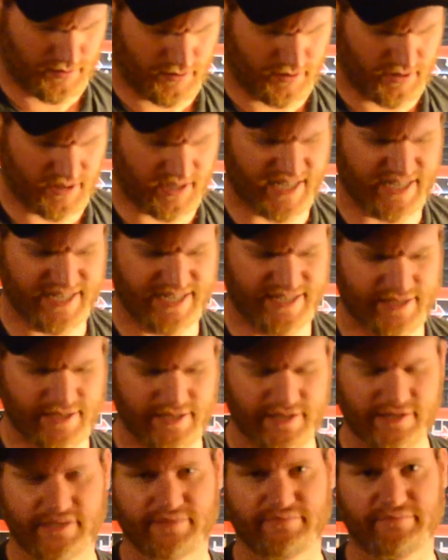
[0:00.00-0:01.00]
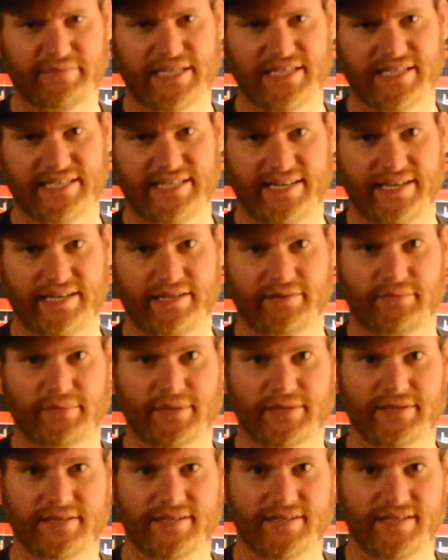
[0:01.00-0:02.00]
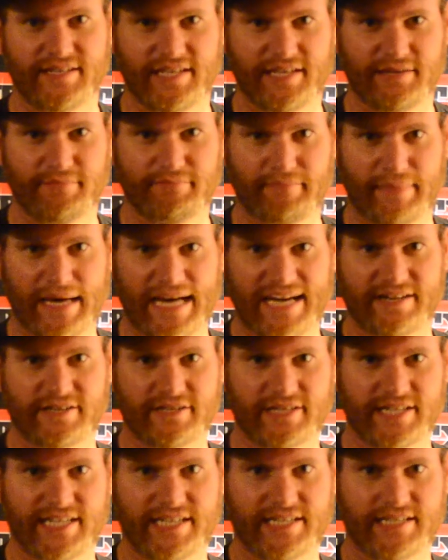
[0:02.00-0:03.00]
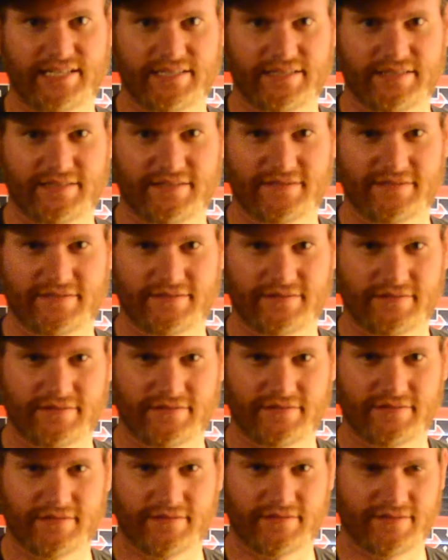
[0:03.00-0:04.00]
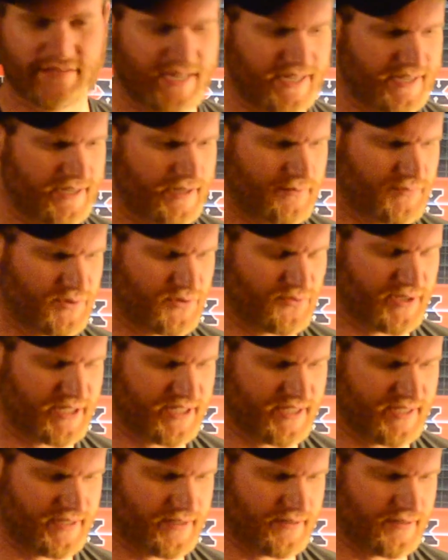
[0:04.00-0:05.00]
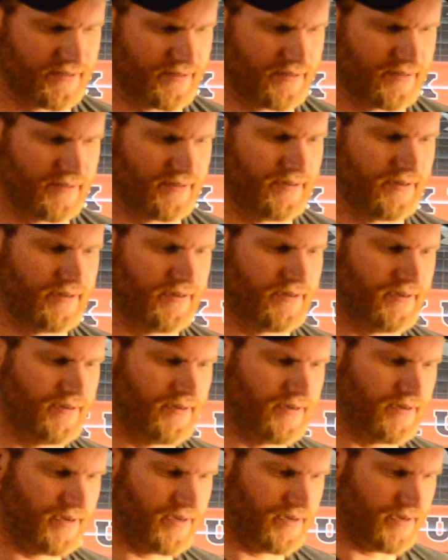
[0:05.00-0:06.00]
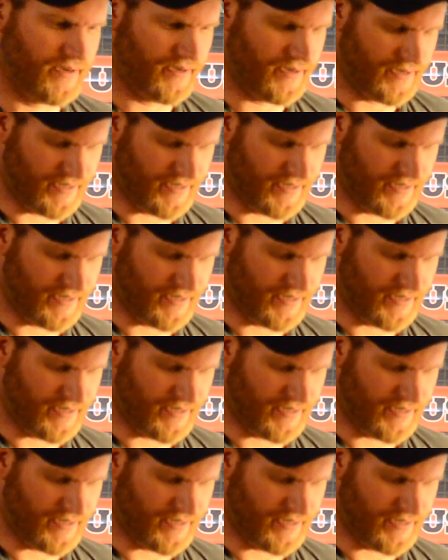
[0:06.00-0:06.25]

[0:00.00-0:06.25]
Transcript: 900 milliamp NIM battery that comes with it.